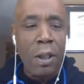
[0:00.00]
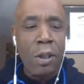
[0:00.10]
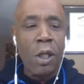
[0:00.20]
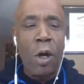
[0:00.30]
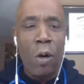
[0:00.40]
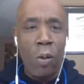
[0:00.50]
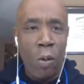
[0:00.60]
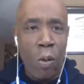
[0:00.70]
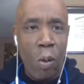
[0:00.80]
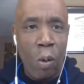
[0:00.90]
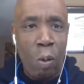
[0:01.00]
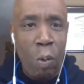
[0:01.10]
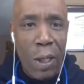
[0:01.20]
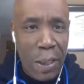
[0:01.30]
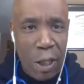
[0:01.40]
So
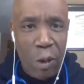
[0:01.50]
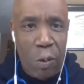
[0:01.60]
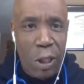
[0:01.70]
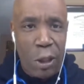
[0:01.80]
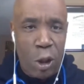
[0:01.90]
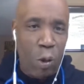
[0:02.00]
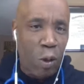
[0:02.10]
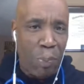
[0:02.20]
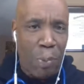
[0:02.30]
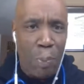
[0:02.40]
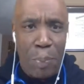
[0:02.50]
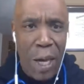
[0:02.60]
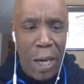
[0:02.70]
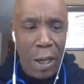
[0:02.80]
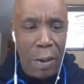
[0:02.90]
one thing you want to do is
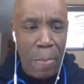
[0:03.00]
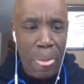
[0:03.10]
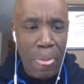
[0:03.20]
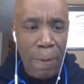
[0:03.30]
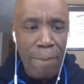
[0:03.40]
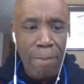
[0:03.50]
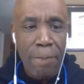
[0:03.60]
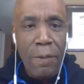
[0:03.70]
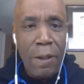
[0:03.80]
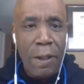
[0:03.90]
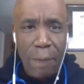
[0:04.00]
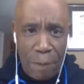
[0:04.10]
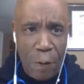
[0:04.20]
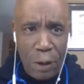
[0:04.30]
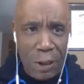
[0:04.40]
prepare. The
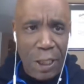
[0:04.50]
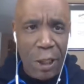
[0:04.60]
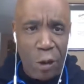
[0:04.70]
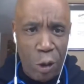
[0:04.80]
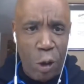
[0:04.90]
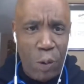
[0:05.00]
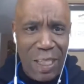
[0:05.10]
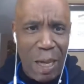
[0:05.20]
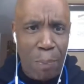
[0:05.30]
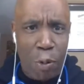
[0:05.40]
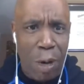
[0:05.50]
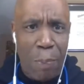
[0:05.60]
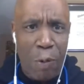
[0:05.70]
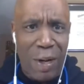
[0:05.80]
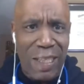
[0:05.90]
first thing you do with that
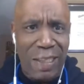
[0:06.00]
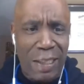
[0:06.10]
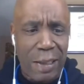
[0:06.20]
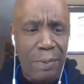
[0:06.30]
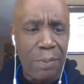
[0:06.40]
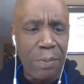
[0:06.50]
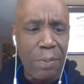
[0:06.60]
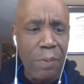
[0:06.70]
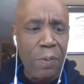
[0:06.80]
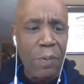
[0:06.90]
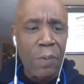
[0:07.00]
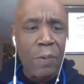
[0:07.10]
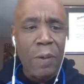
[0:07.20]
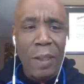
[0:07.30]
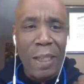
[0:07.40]
preparation,
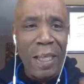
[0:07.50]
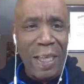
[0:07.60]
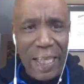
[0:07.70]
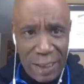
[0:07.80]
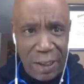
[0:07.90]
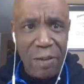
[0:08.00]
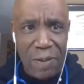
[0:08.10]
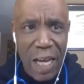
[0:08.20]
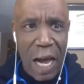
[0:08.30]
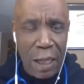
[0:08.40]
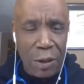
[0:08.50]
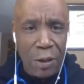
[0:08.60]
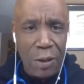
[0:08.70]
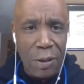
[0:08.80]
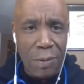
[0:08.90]
list of
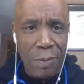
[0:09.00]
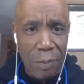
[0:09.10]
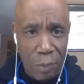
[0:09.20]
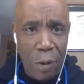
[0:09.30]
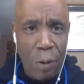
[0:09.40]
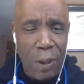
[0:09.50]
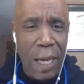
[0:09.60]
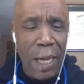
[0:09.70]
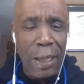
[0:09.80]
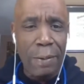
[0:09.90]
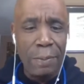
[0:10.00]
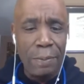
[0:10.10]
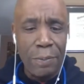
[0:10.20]
doctors, okay?